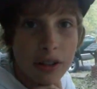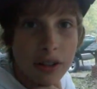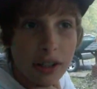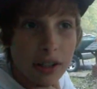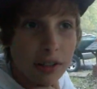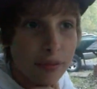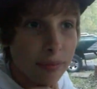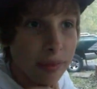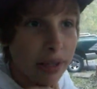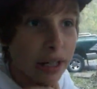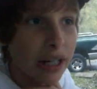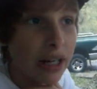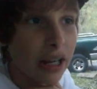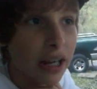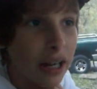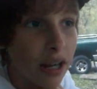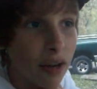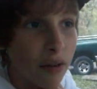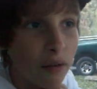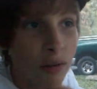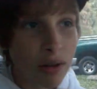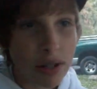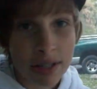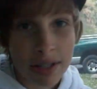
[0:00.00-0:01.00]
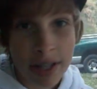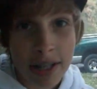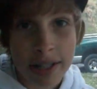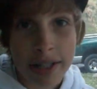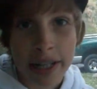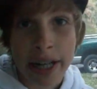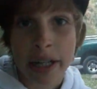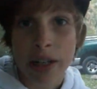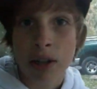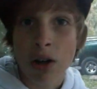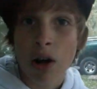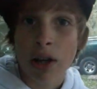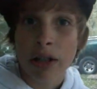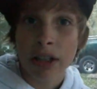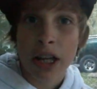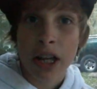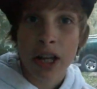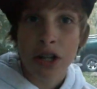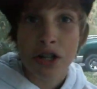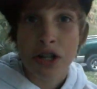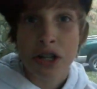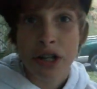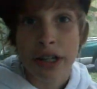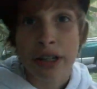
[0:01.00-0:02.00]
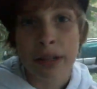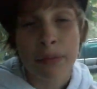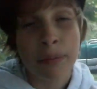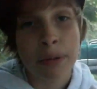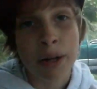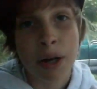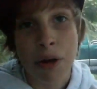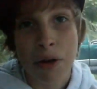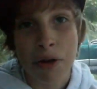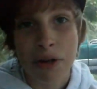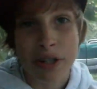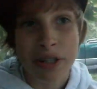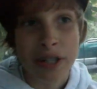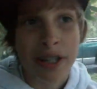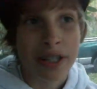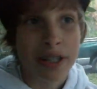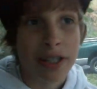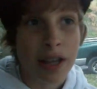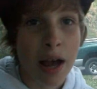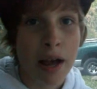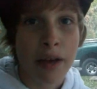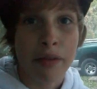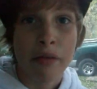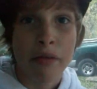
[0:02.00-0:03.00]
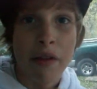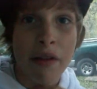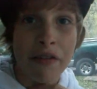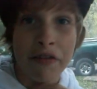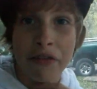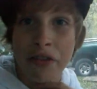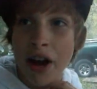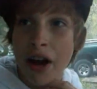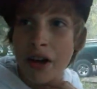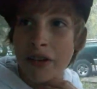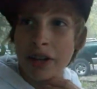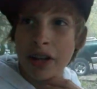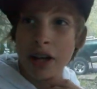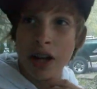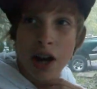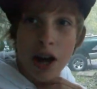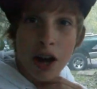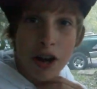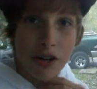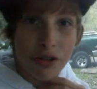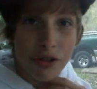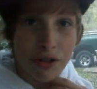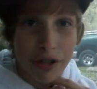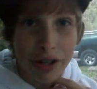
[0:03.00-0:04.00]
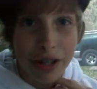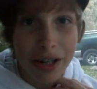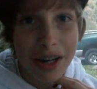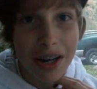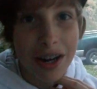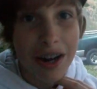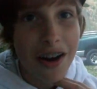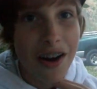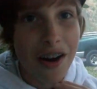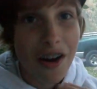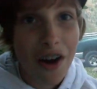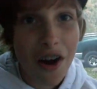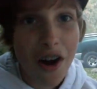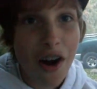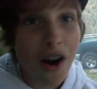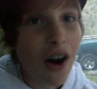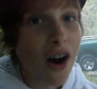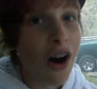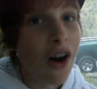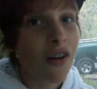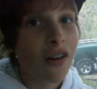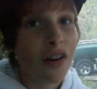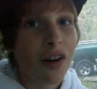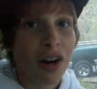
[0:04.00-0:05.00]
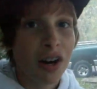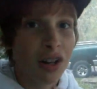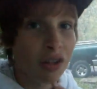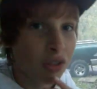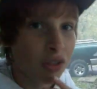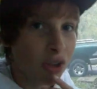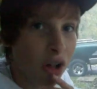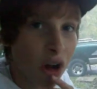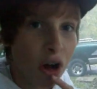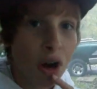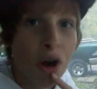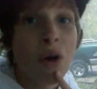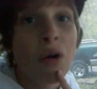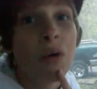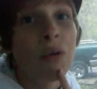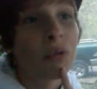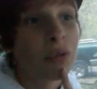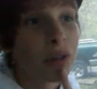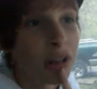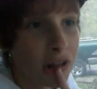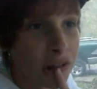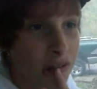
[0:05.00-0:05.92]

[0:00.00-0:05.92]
I mean, it wasn't a ding dong ditching person because I lived out in the country all alone.